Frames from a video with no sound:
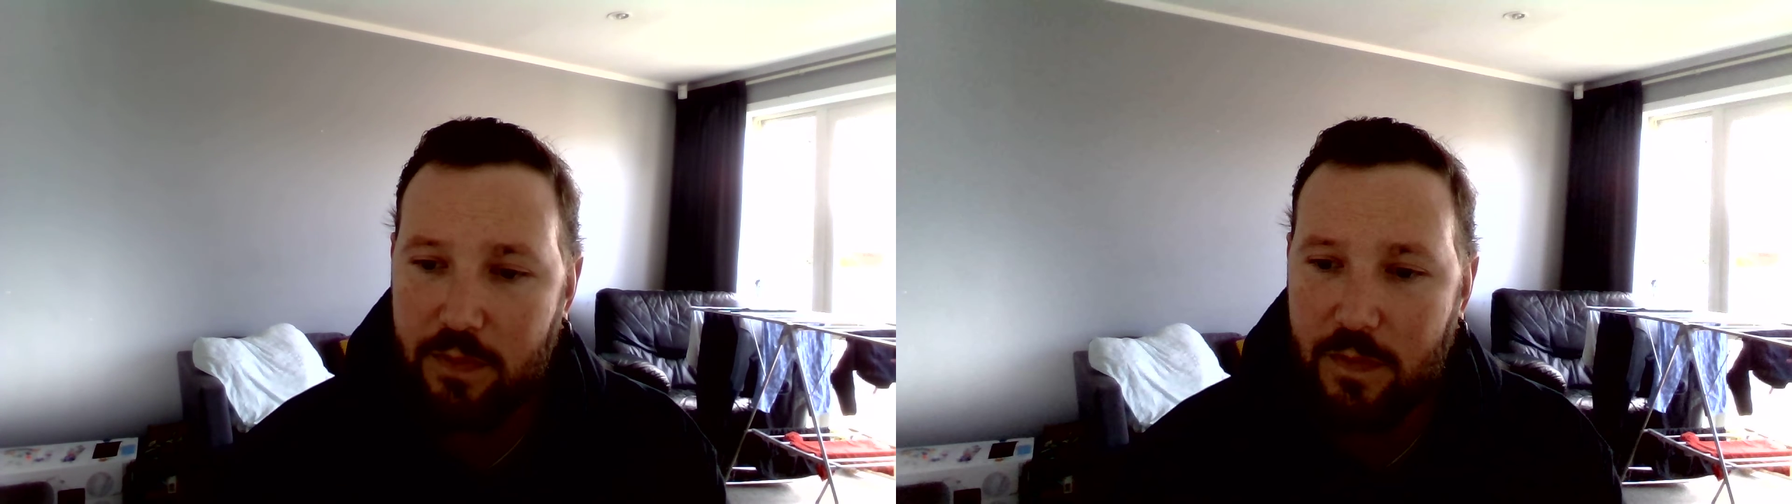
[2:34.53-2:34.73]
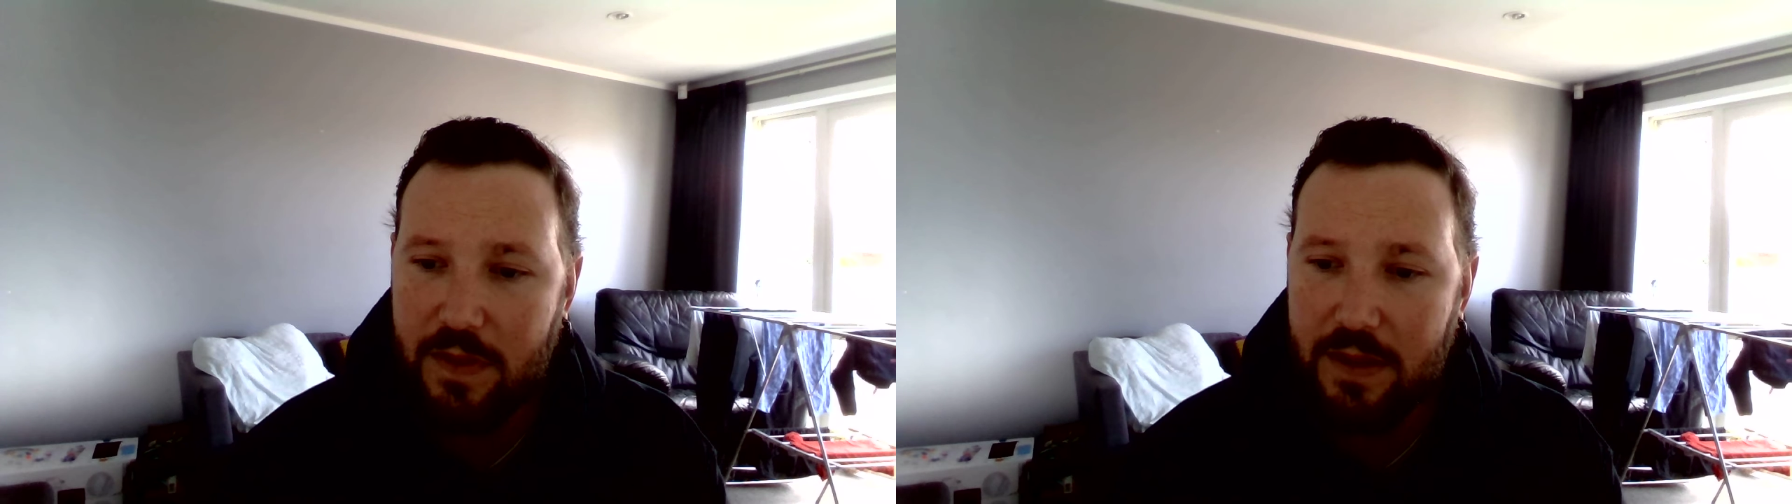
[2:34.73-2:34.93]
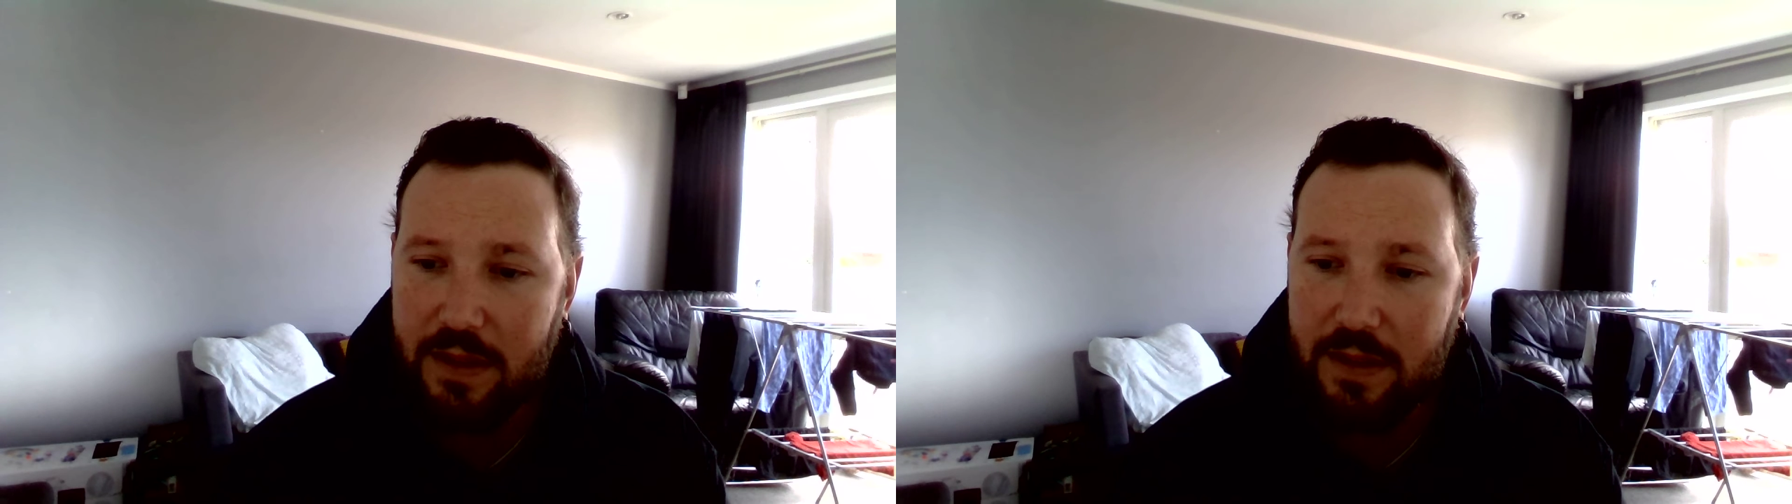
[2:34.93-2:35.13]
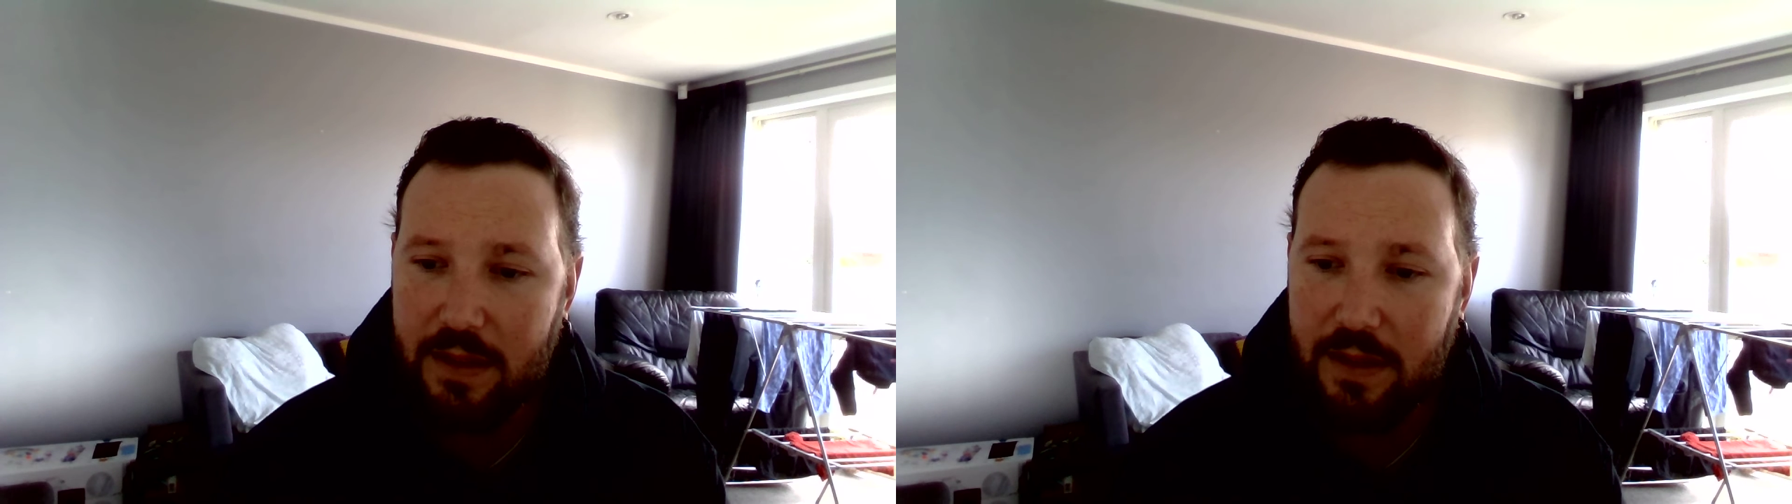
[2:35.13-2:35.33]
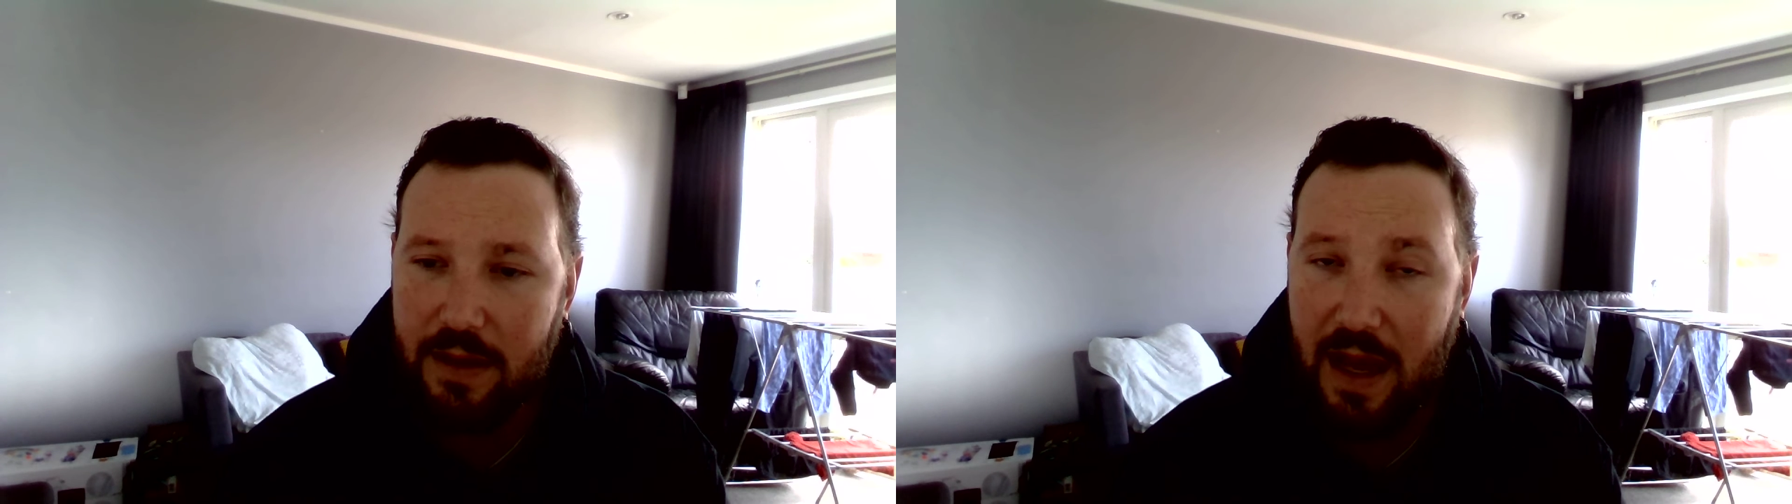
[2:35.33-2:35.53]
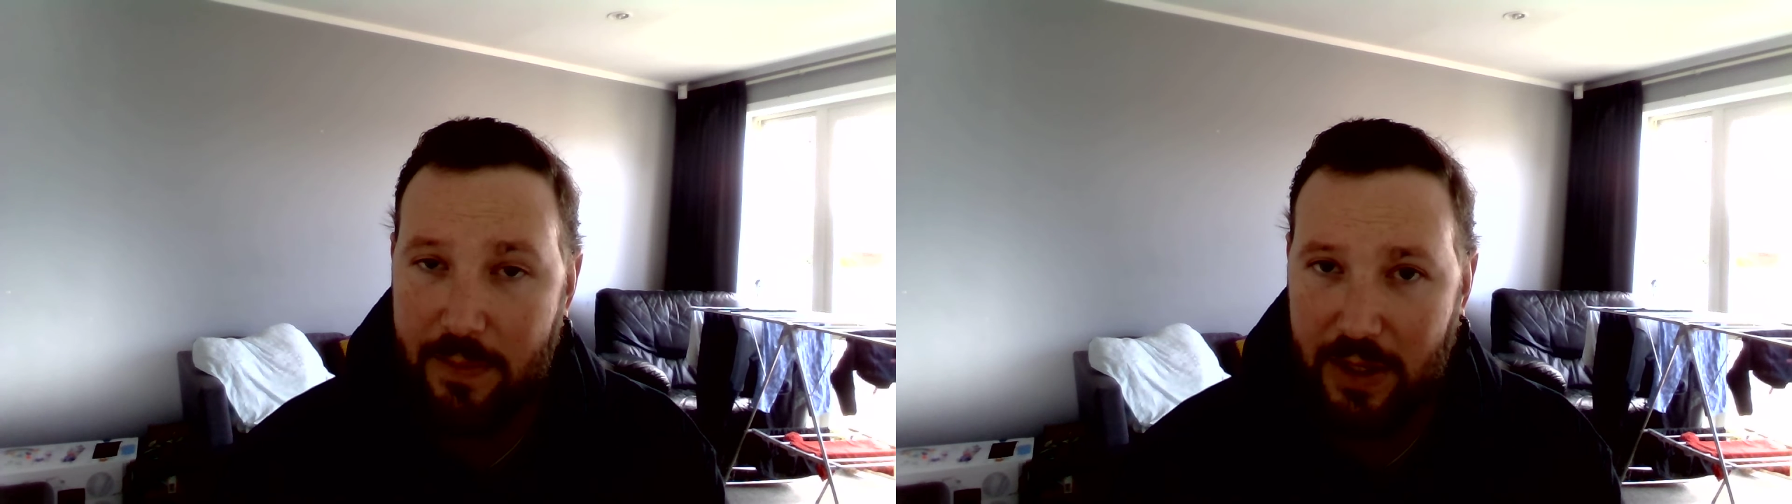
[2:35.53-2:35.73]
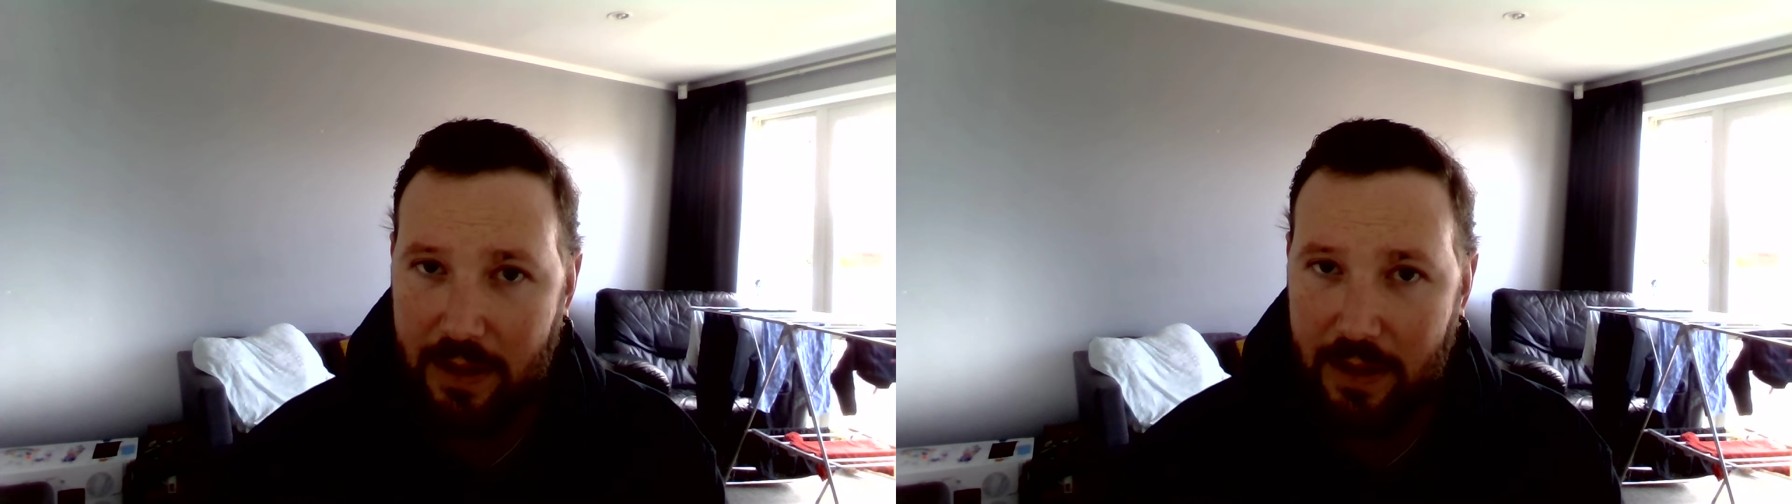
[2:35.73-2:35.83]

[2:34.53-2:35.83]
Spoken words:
the armor